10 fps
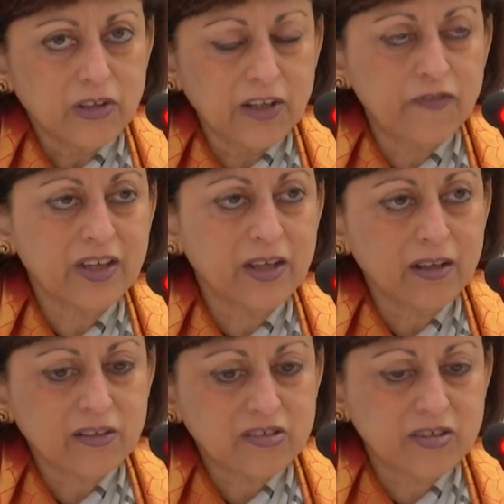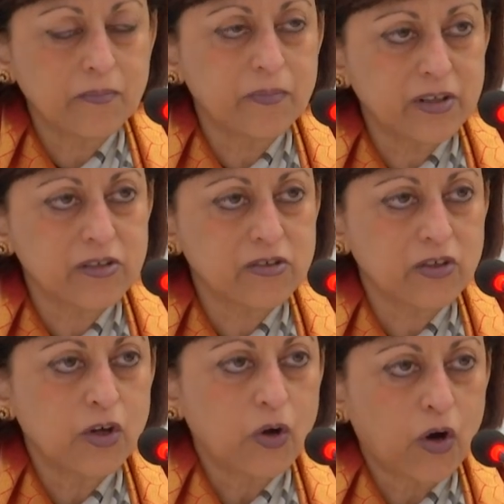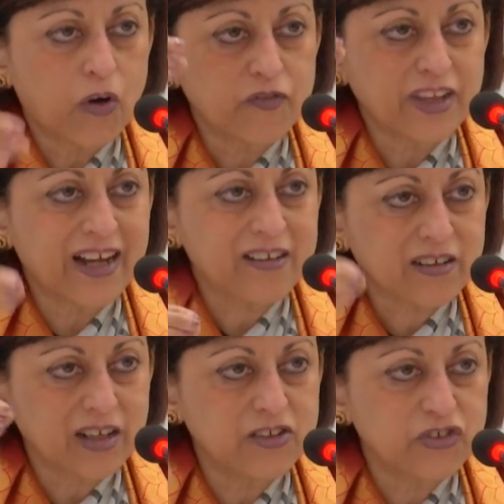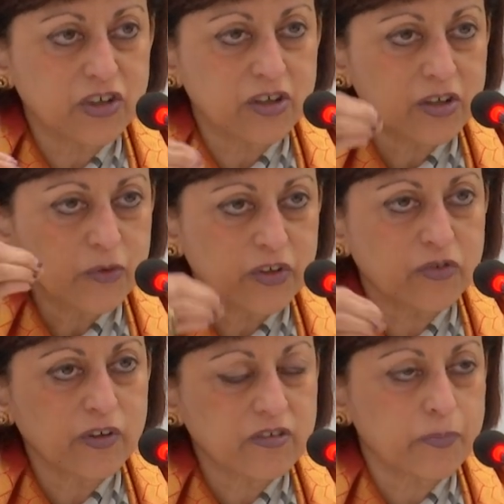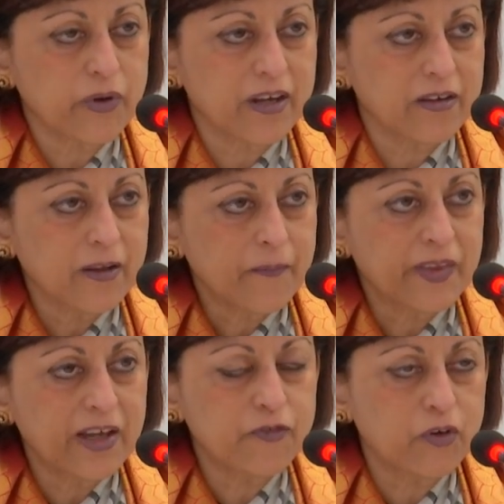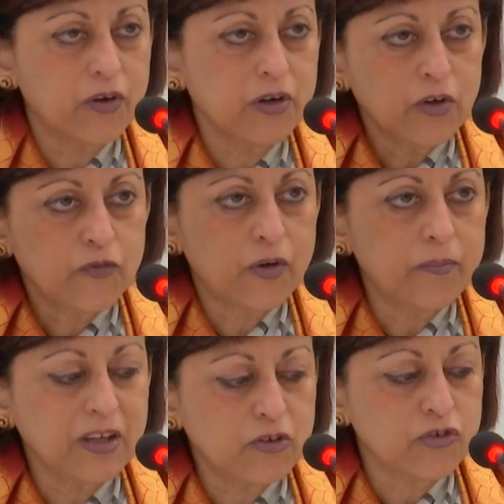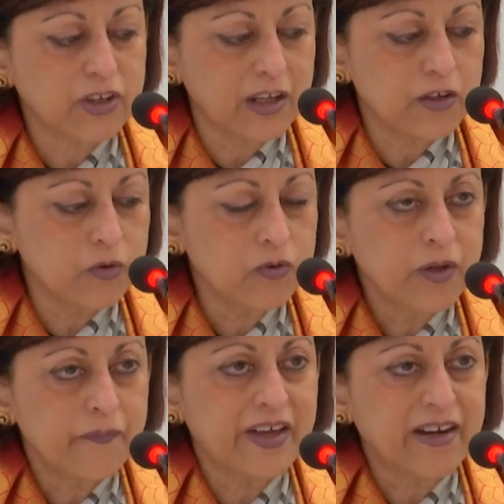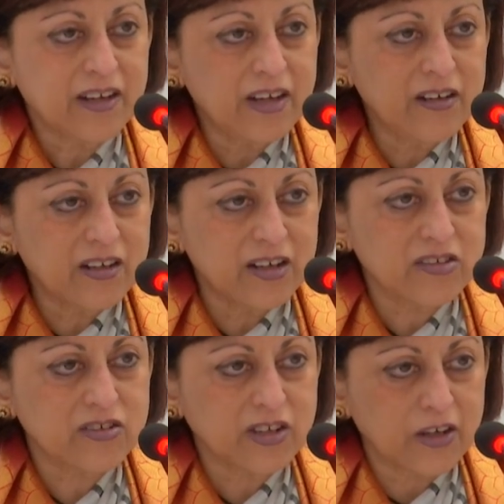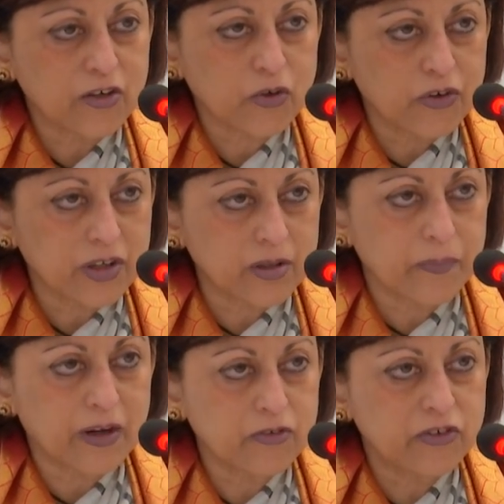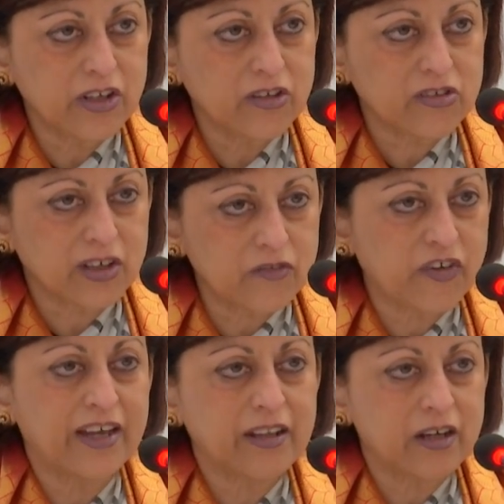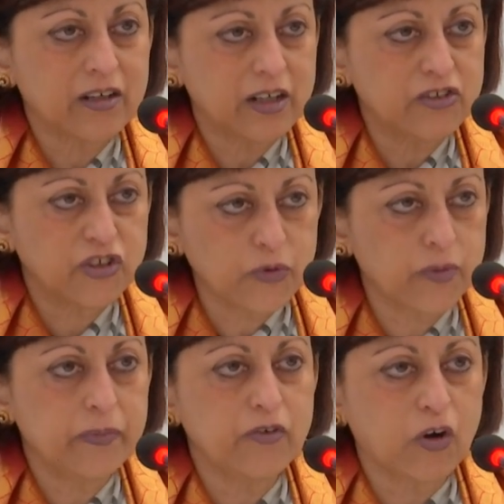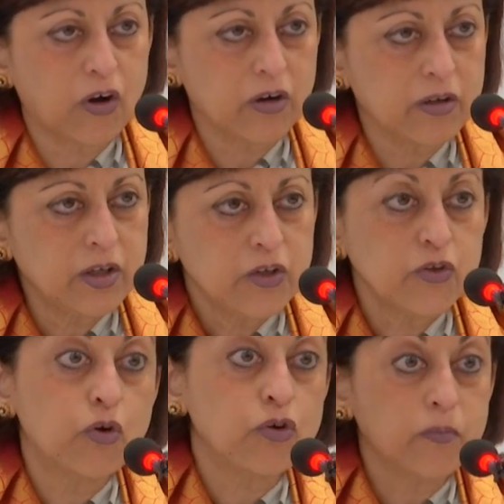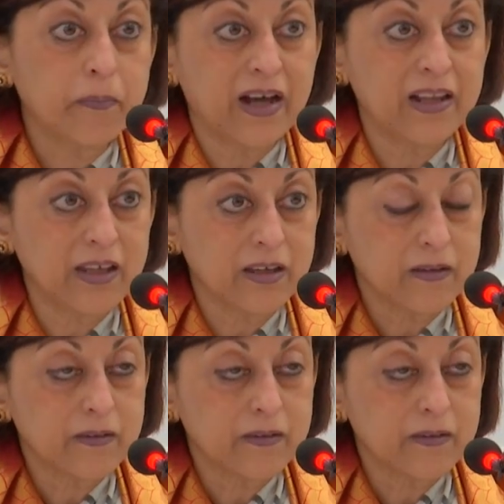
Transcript: living symbols of that culture which we spread. Therefore, for me to tell you that India's territorial boundaries confine our culture would be wrong. You go to Bali,